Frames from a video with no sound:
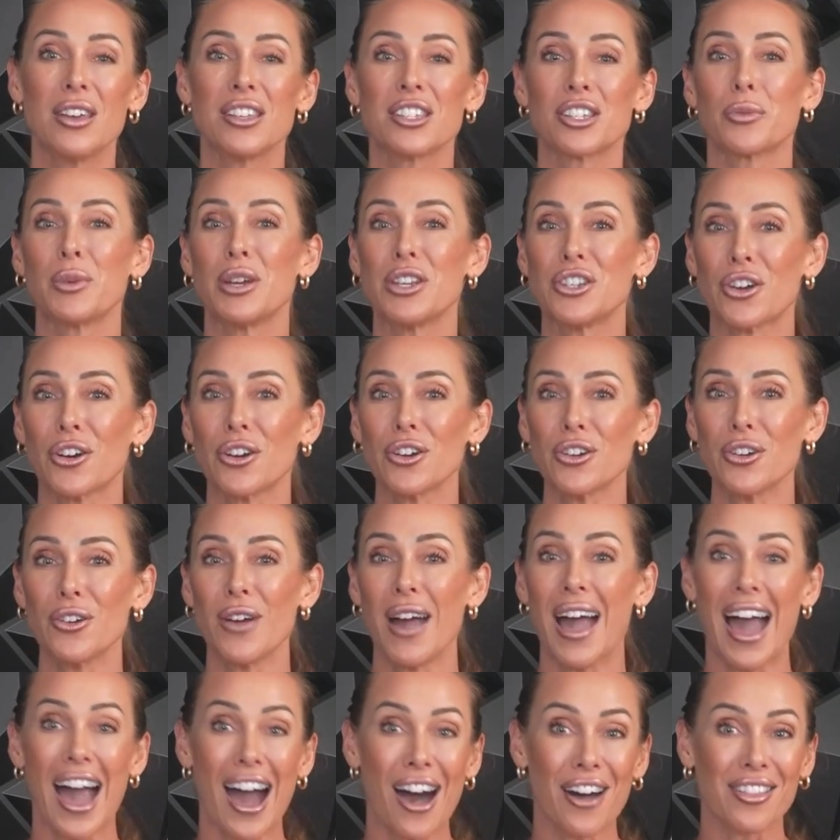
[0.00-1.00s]
so we don't know
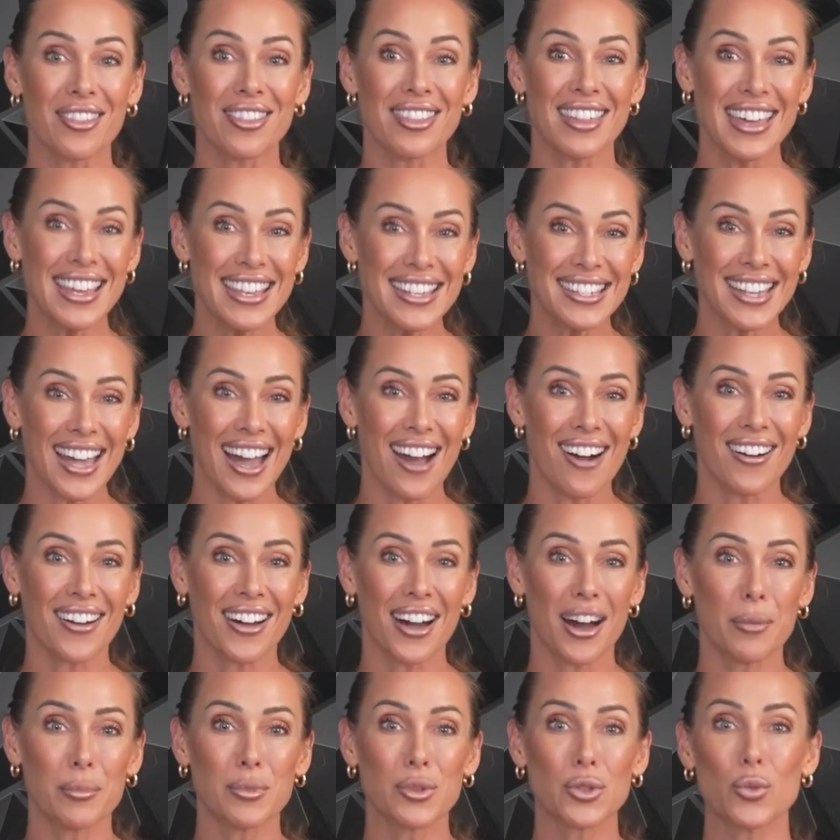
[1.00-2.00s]
how these
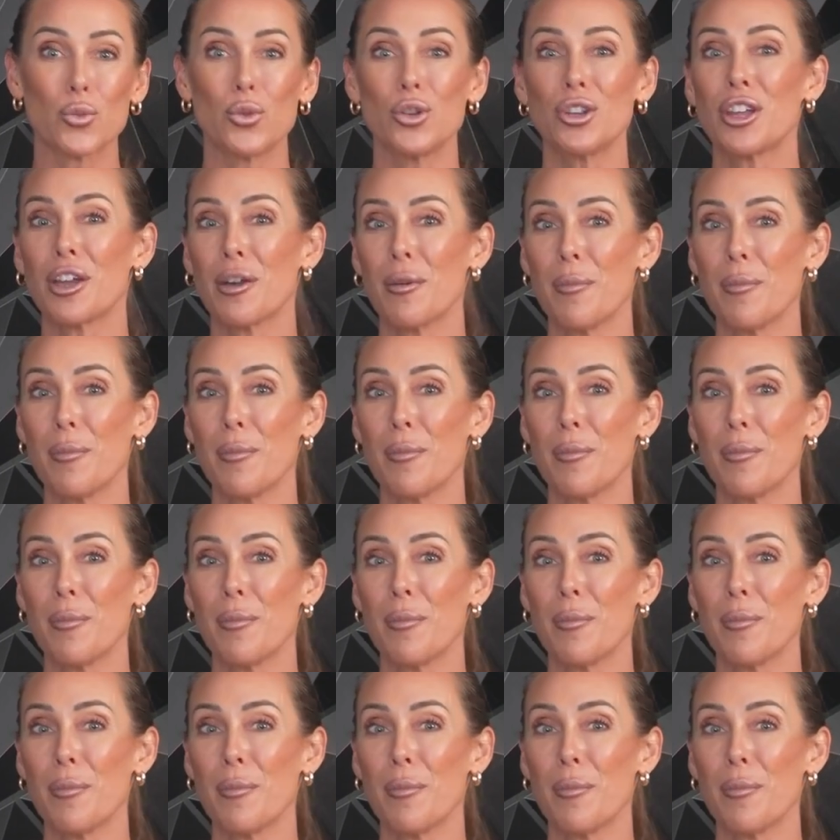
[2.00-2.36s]
outcomes would